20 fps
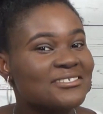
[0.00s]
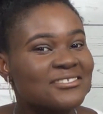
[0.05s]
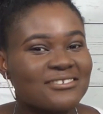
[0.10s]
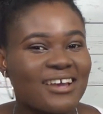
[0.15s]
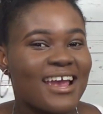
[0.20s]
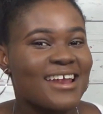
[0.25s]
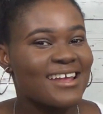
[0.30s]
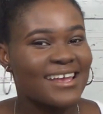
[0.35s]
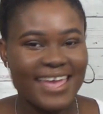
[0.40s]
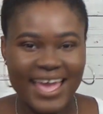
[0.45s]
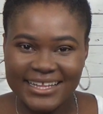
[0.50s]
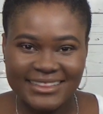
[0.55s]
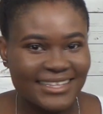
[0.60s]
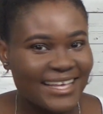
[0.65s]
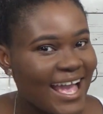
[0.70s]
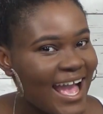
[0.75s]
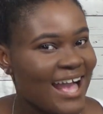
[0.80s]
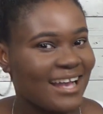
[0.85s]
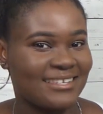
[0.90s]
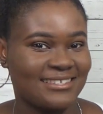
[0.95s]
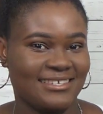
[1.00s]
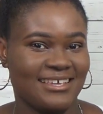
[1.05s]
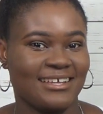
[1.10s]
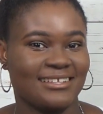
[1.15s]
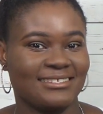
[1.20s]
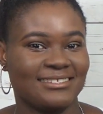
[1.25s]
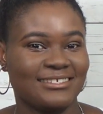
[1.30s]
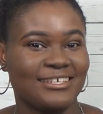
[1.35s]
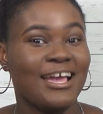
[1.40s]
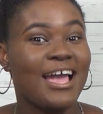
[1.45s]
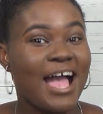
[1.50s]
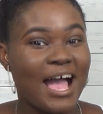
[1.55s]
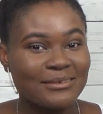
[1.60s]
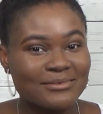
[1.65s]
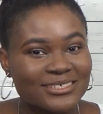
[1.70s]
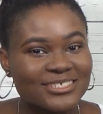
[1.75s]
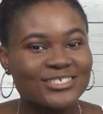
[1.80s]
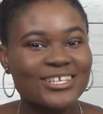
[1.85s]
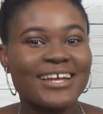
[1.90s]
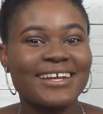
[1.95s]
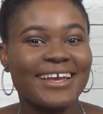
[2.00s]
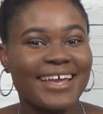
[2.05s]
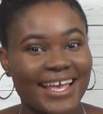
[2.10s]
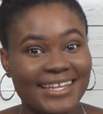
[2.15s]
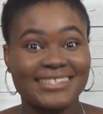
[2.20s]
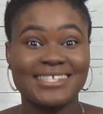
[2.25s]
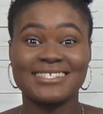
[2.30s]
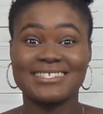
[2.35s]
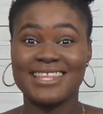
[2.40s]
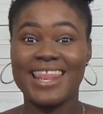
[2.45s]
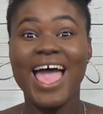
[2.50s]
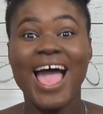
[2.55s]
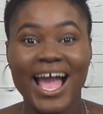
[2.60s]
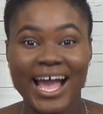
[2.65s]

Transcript: get the accent, I'm just trying to get the slang,